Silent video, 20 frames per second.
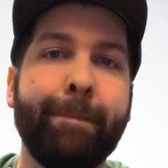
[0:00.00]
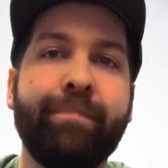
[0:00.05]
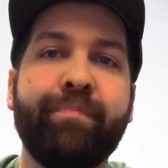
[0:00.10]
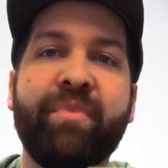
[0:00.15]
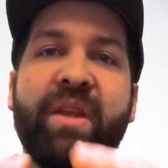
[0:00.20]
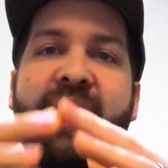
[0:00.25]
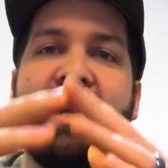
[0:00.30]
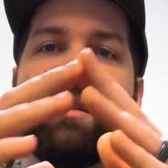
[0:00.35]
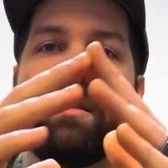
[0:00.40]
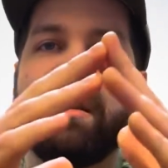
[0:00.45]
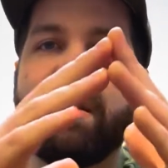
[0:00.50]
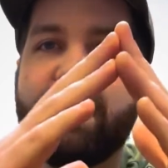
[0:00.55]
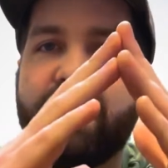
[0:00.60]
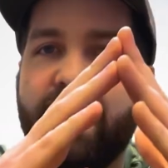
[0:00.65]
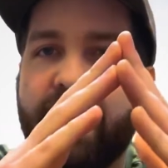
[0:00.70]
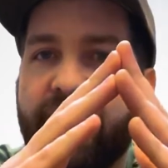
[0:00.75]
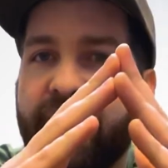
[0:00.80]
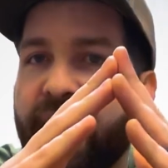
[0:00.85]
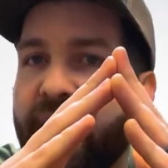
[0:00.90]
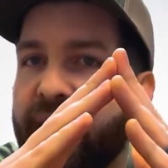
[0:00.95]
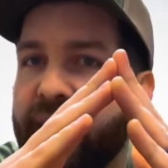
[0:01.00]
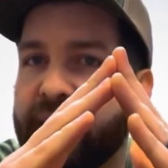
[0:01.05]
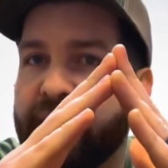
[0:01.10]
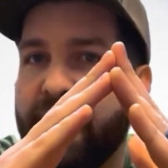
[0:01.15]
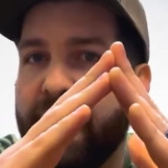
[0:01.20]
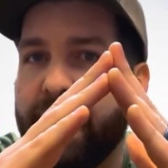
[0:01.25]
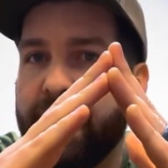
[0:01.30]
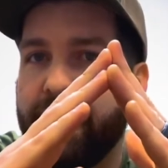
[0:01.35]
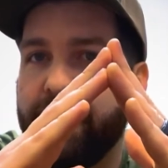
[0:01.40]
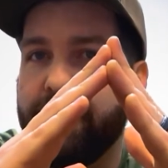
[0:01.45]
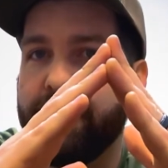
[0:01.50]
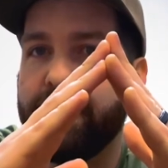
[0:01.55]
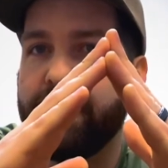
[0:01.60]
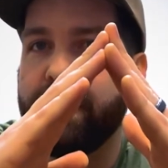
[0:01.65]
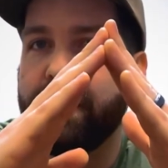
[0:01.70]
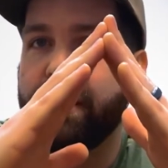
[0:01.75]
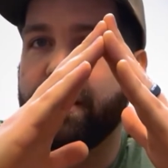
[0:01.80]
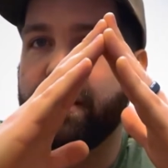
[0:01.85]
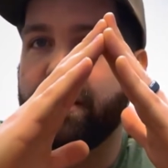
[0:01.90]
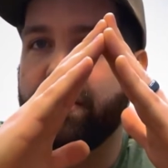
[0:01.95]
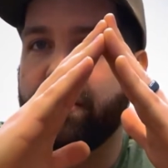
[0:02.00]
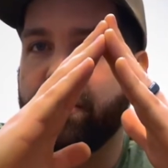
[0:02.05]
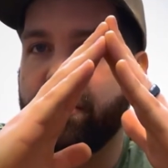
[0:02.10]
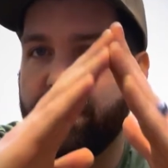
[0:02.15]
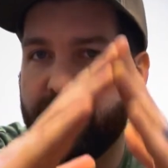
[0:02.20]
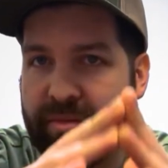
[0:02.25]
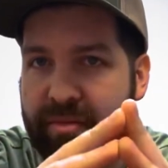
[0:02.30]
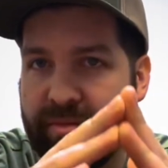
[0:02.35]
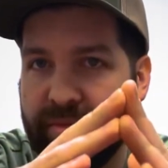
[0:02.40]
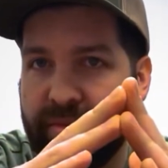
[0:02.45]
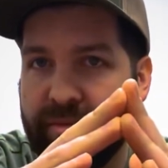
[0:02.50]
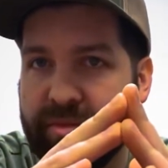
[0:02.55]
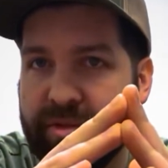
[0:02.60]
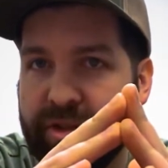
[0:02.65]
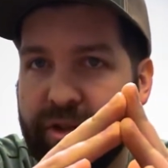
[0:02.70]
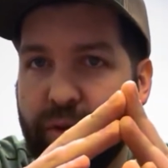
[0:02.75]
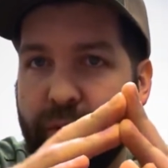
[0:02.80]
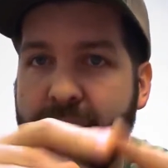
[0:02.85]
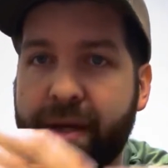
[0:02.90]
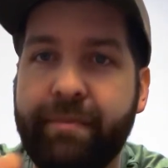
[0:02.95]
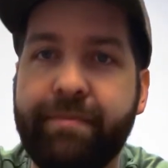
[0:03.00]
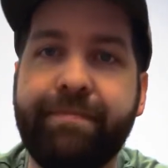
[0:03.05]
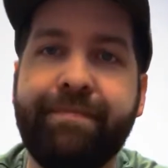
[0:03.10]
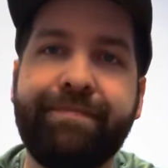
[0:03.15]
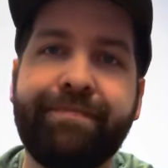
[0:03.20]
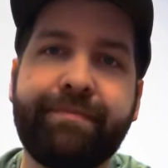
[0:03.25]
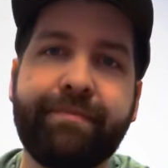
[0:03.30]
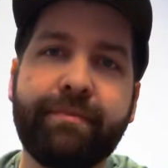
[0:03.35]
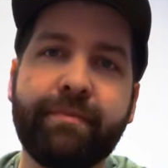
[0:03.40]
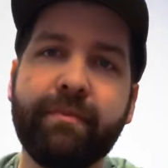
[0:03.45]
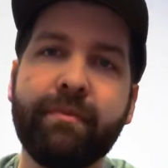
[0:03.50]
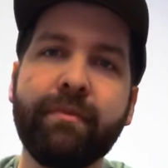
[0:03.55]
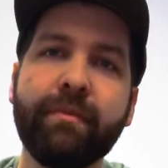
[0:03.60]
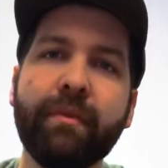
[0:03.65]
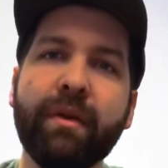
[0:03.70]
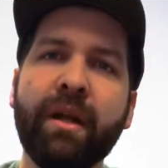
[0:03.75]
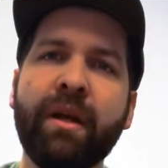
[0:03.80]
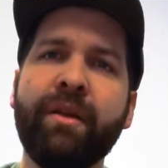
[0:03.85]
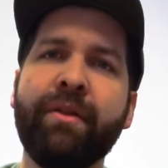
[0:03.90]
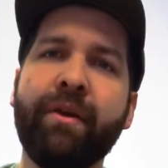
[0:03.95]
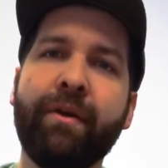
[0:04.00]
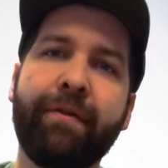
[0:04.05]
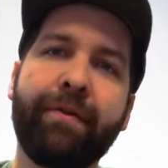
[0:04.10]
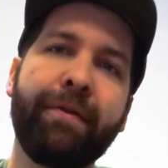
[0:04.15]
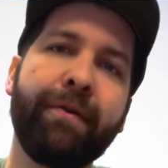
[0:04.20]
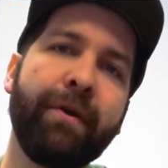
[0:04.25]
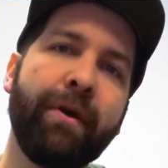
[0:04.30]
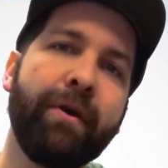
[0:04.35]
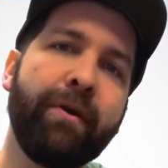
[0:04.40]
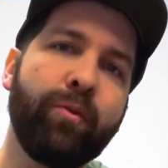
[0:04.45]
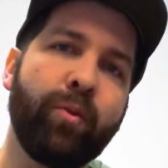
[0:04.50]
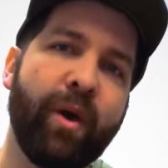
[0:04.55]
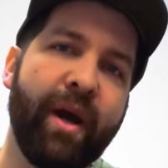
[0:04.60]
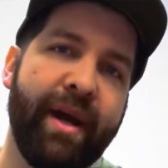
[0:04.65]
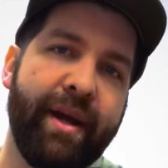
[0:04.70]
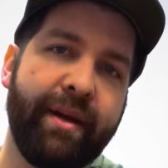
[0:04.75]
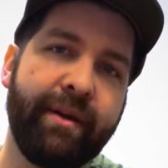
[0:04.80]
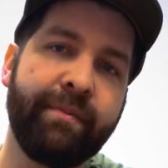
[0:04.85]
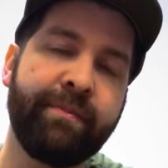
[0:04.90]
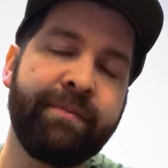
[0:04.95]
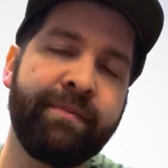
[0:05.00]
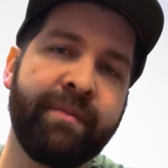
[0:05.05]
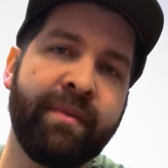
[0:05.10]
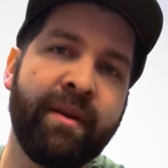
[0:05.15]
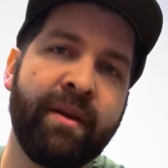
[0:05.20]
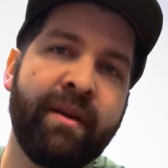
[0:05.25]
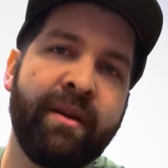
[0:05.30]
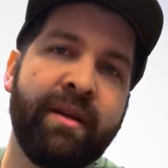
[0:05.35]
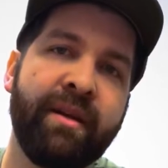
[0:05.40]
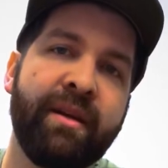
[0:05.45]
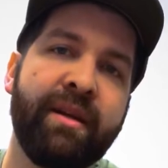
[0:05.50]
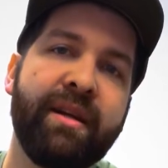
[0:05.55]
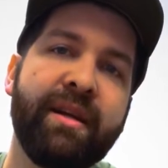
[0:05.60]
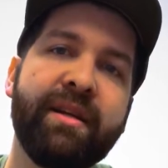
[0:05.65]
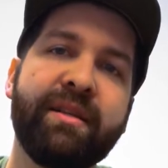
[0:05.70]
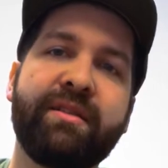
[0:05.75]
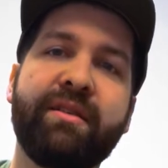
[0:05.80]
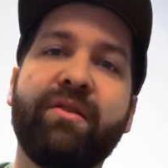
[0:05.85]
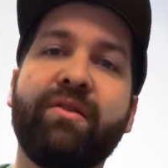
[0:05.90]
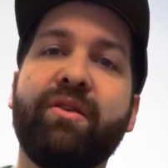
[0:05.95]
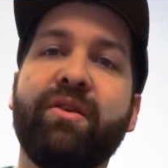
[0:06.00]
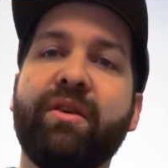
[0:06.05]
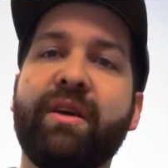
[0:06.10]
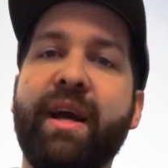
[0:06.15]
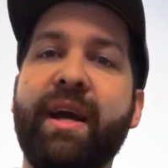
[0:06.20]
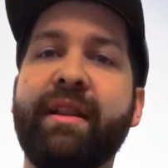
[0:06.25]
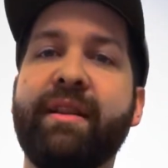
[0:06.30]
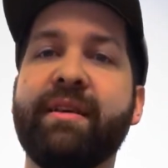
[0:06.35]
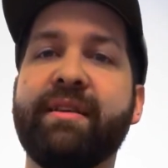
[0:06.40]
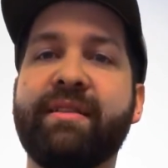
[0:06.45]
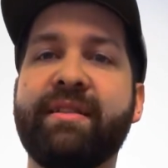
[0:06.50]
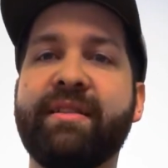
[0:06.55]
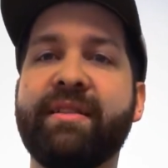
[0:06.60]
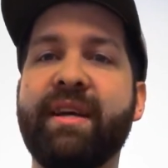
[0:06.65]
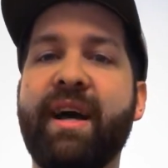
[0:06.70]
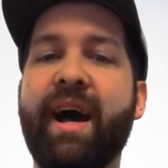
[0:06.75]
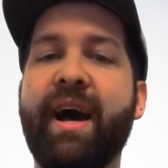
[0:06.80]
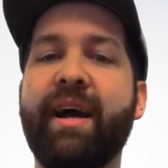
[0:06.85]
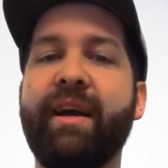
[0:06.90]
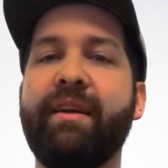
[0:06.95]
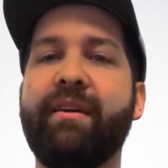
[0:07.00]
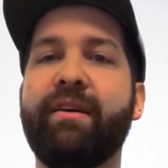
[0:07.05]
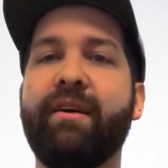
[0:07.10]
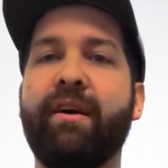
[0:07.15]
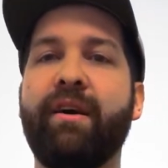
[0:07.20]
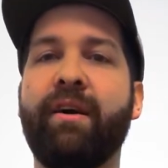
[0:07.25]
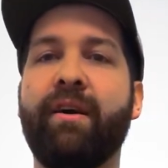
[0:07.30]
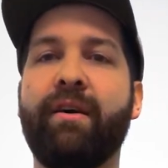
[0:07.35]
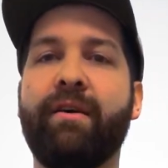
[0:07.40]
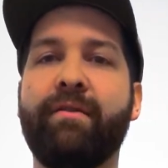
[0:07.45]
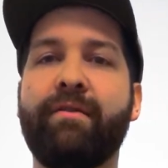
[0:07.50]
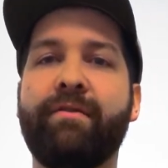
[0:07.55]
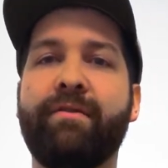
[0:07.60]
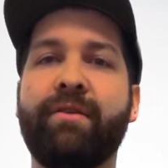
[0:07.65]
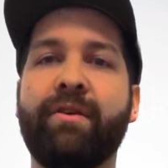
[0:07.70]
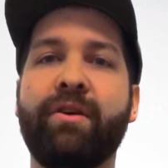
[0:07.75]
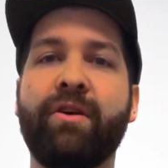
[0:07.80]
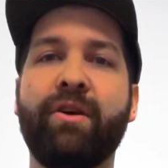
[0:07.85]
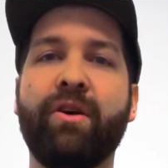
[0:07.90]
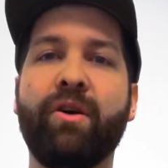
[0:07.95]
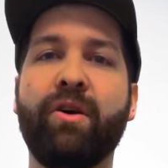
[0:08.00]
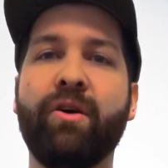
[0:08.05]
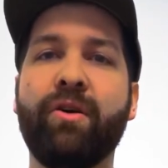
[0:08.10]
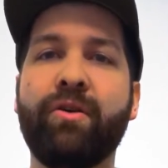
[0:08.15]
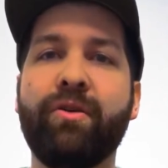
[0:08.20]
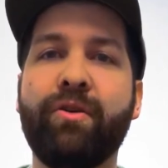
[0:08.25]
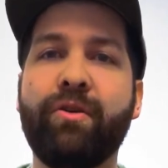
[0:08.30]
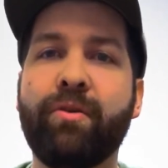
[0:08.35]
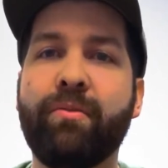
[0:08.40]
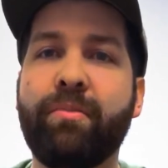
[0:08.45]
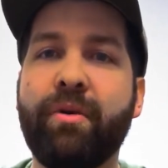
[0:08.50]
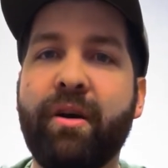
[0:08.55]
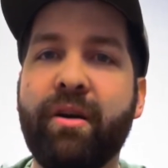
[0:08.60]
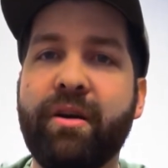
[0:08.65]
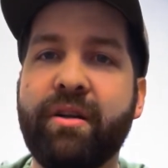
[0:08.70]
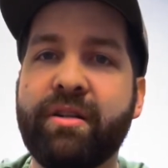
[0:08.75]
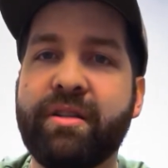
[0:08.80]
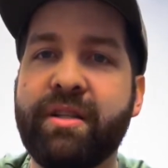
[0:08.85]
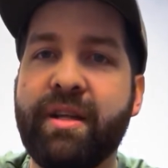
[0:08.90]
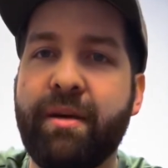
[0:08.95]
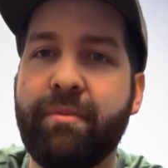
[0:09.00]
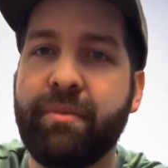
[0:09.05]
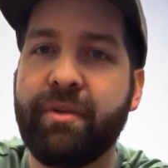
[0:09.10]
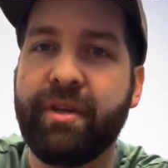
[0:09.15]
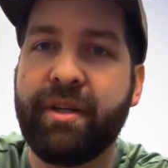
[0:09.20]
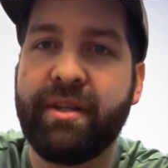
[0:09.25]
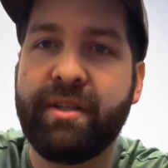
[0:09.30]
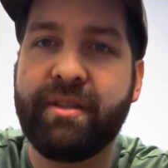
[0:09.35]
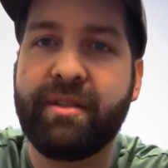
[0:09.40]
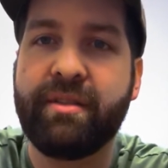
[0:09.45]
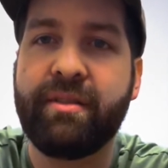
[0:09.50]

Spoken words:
has a slight concave to it. The third way is to look at the side of your bar assemblies.